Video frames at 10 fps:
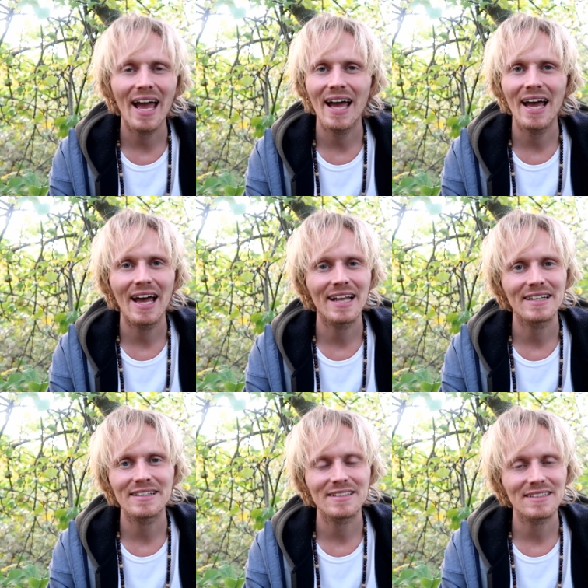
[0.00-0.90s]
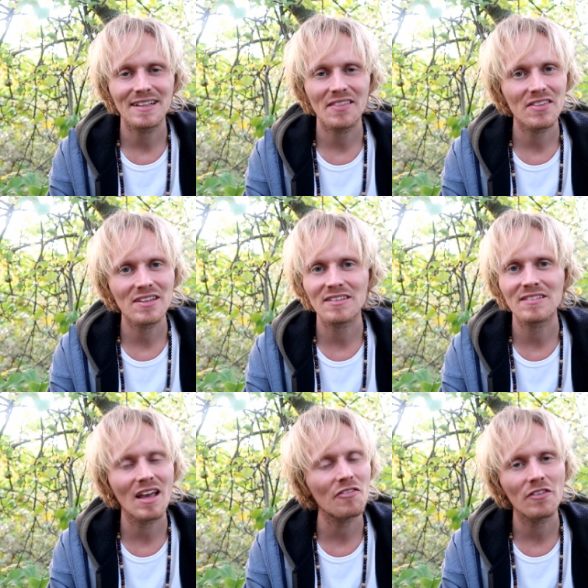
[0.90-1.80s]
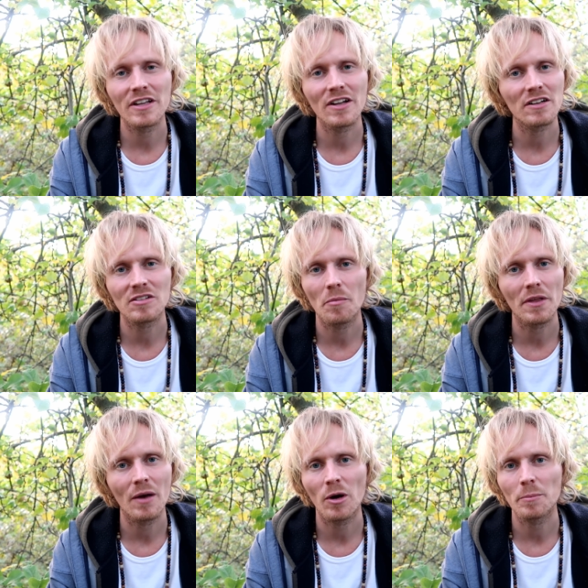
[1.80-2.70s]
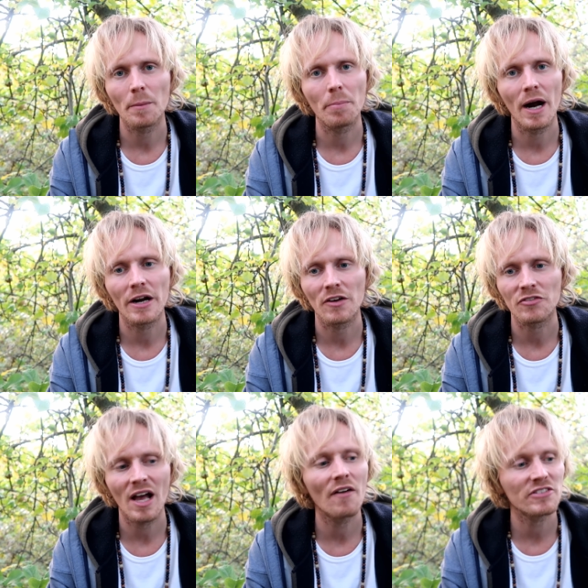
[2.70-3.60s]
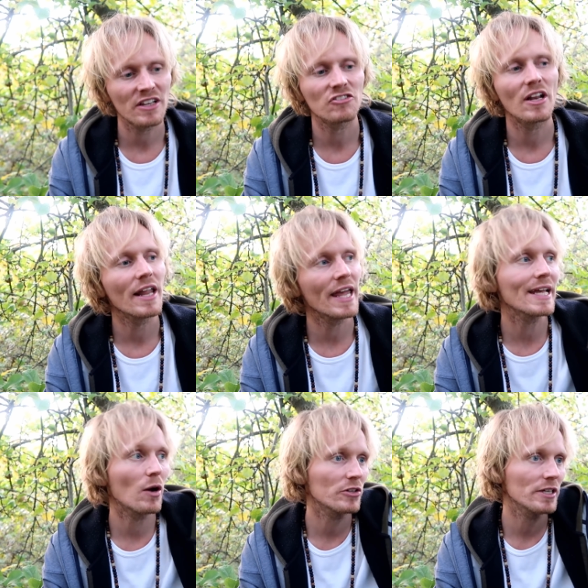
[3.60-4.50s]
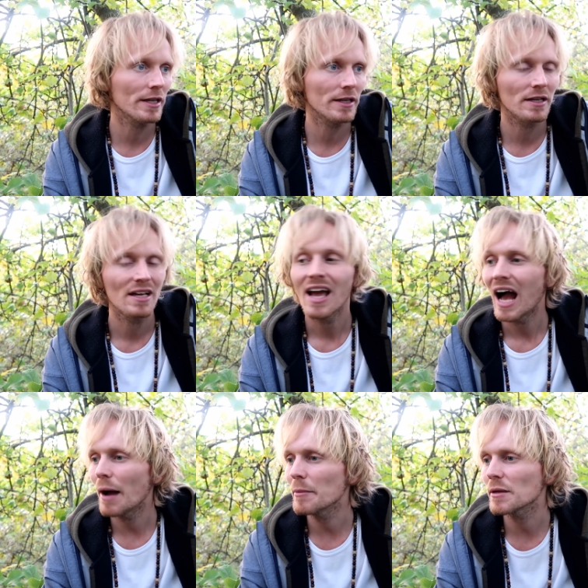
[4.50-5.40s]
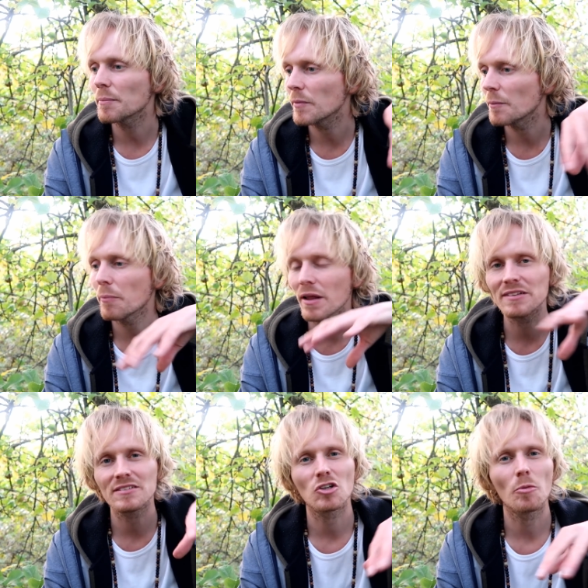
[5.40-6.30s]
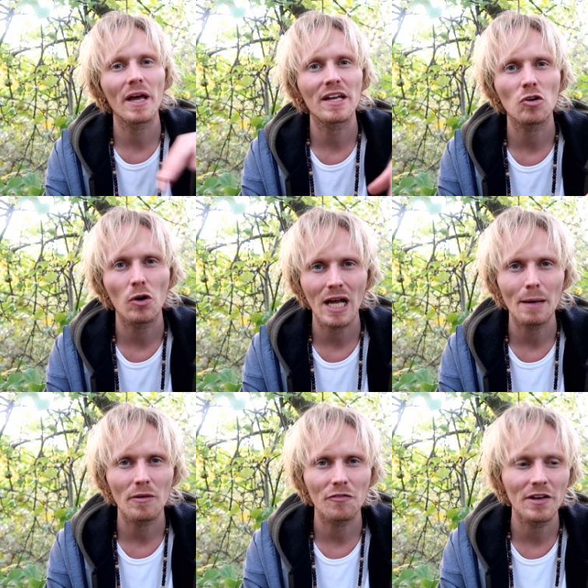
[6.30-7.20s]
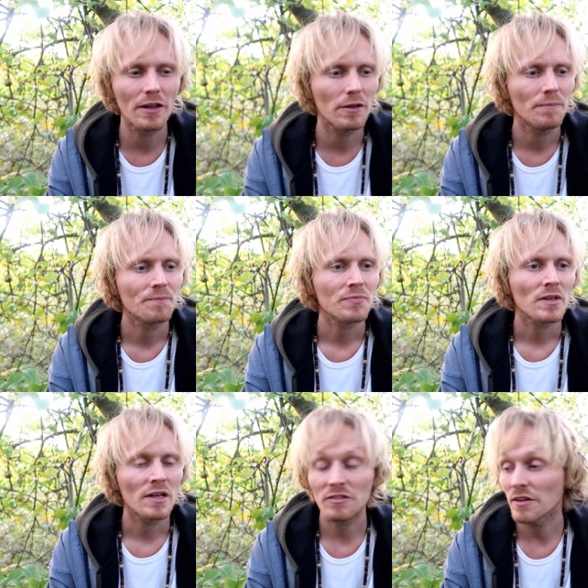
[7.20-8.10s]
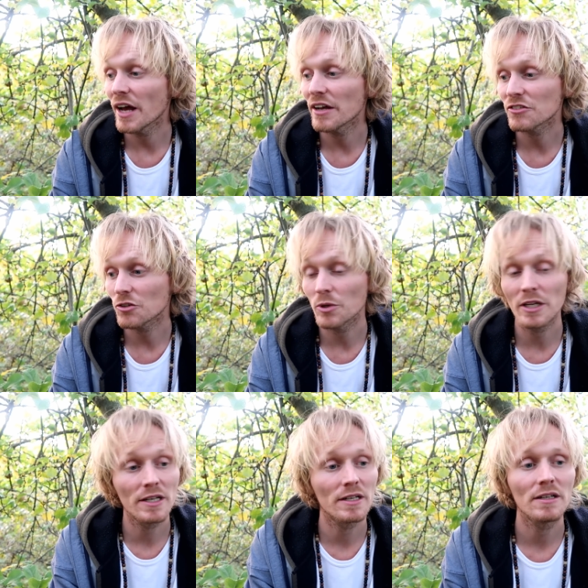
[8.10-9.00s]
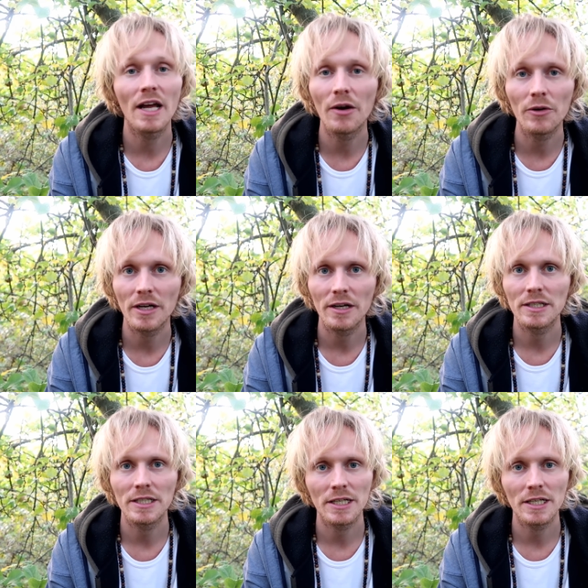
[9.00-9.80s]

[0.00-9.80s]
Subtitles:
and this is definitely not something I want to be a part of. I was actually laying out here I'm in a place in Copenhagen called Amagerfjell. It's a nice green area